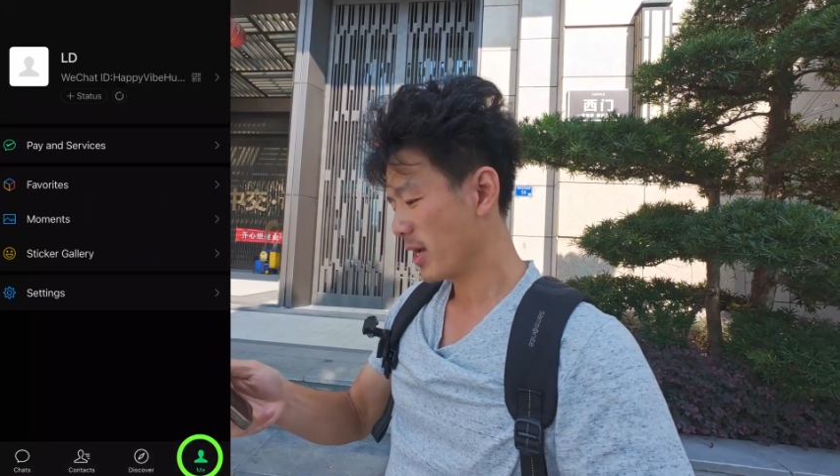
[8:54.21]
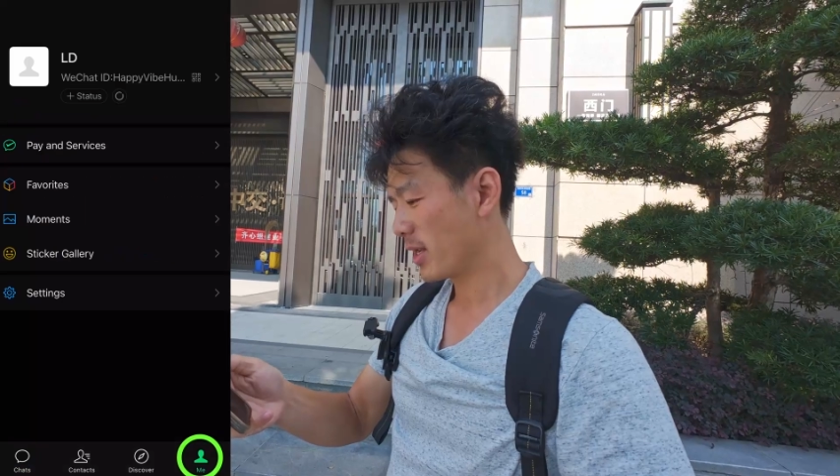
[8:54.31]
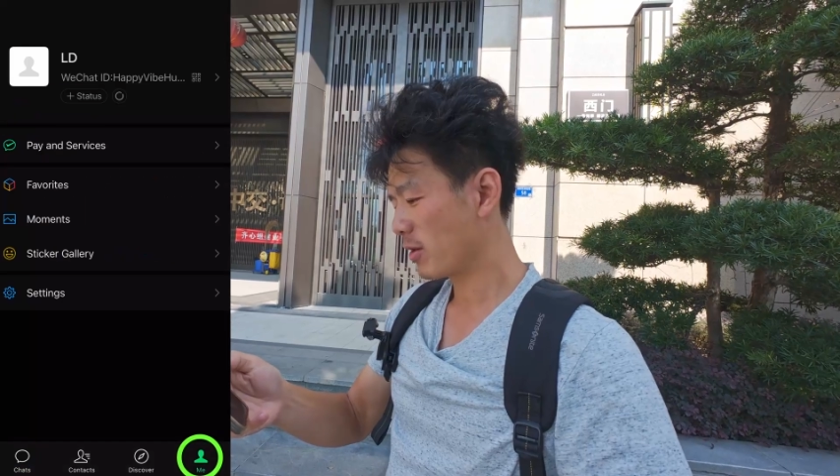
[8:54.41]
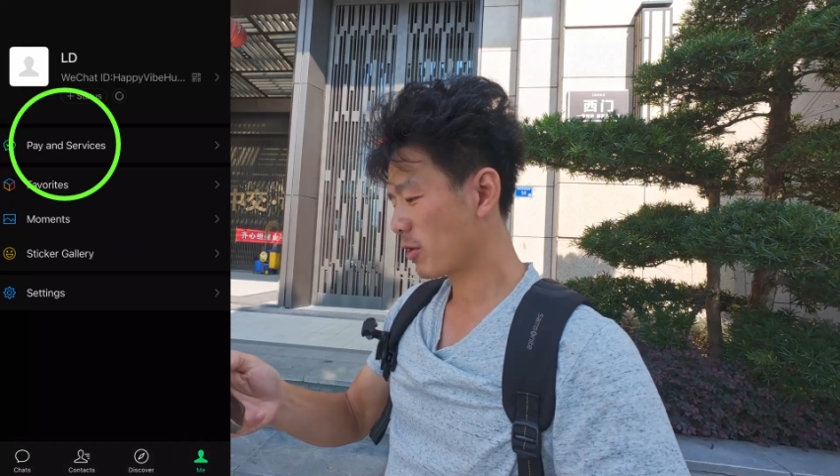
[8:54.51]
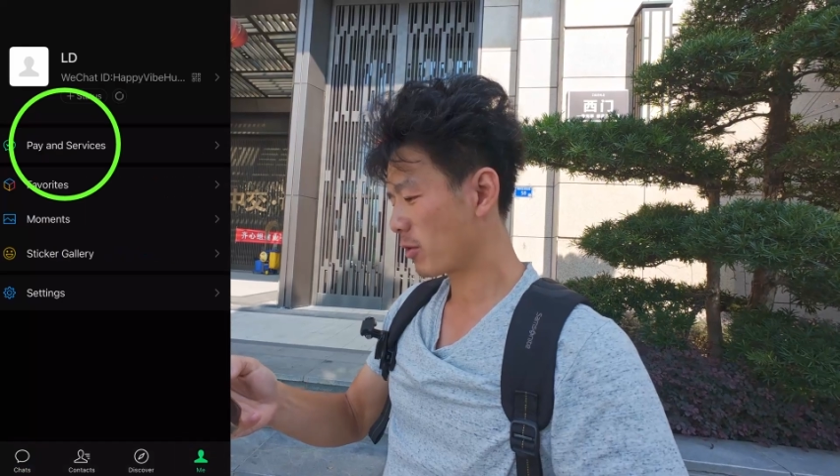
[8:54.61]

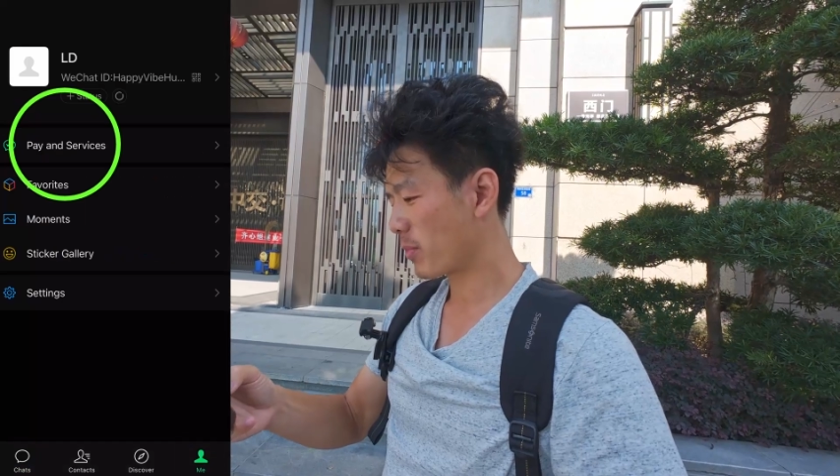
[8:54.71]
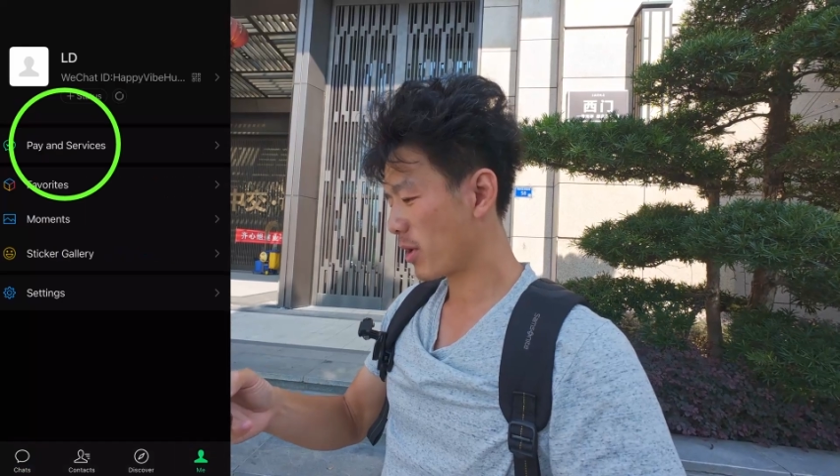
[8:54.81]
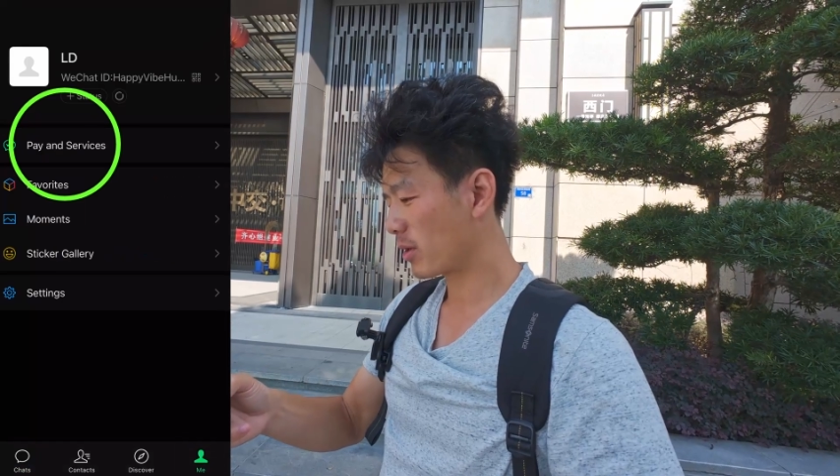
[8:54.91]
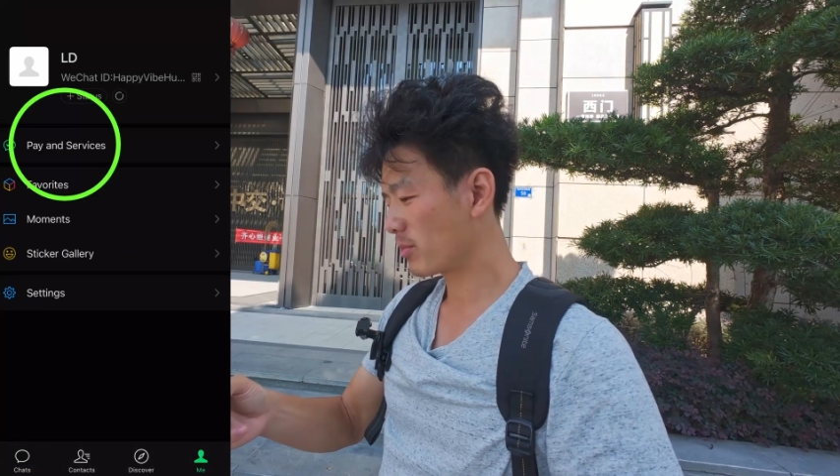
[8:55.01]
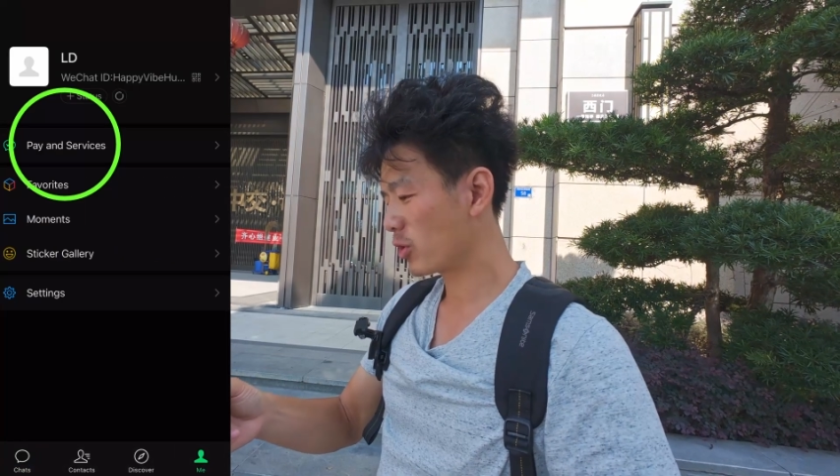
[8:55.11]
And then go to the
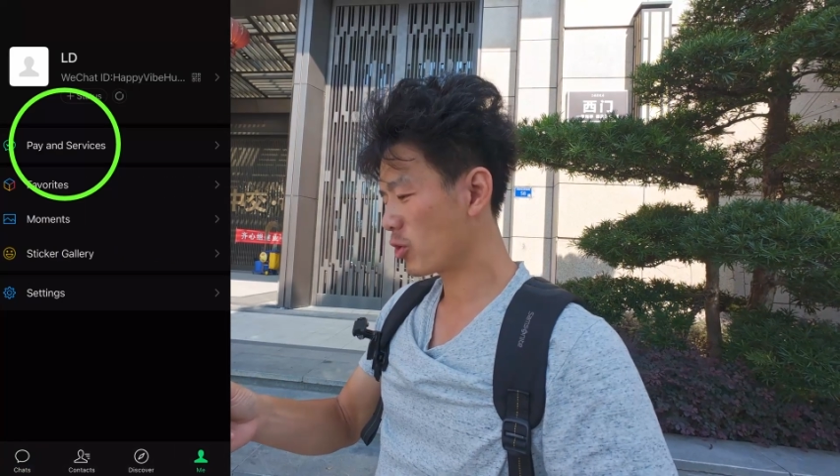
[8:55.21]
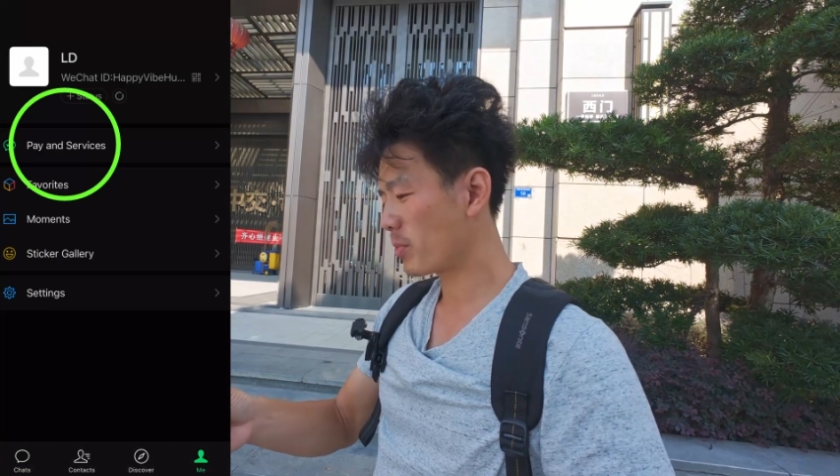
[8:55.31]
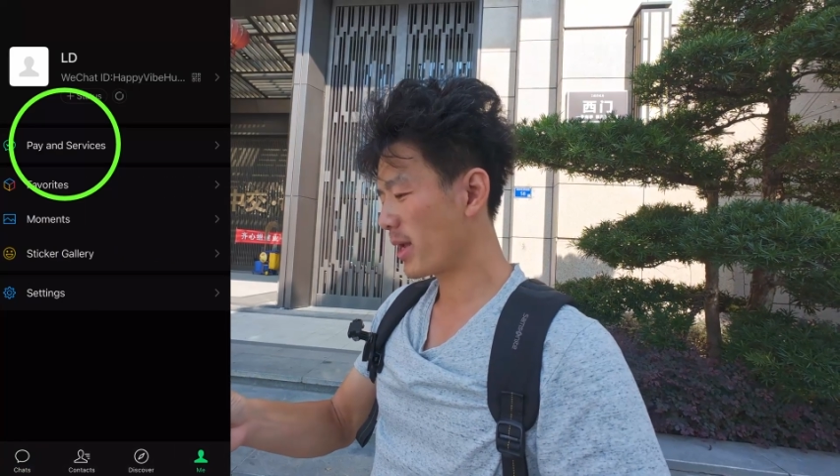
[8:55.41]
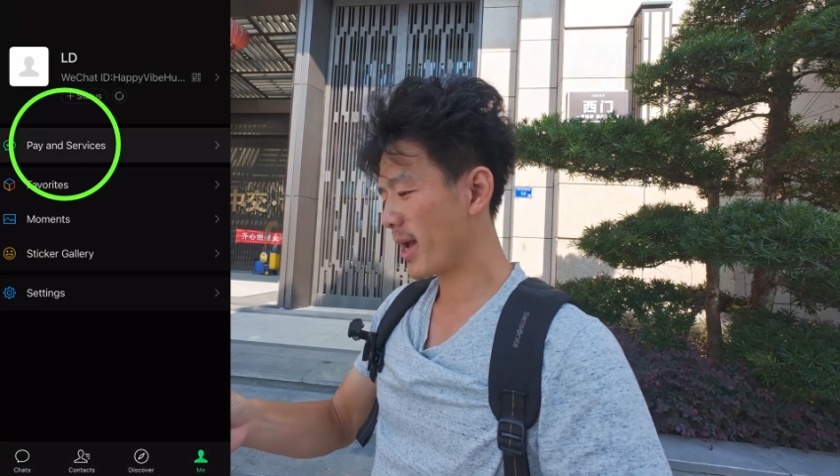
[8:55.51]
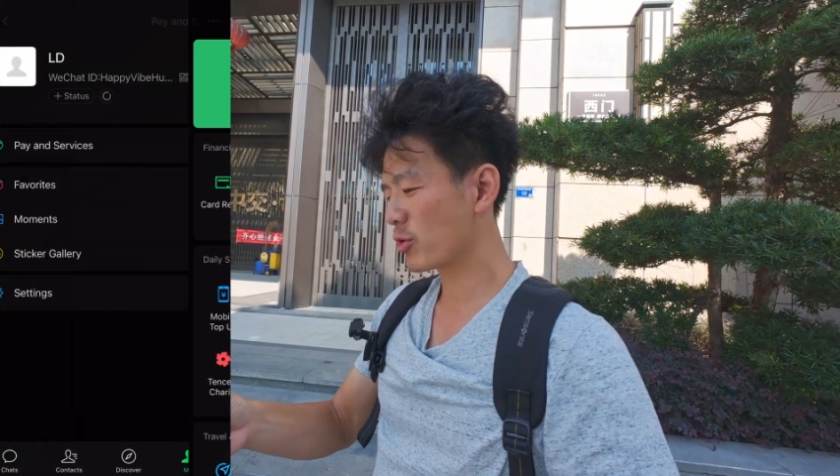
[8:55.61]
bottom, normally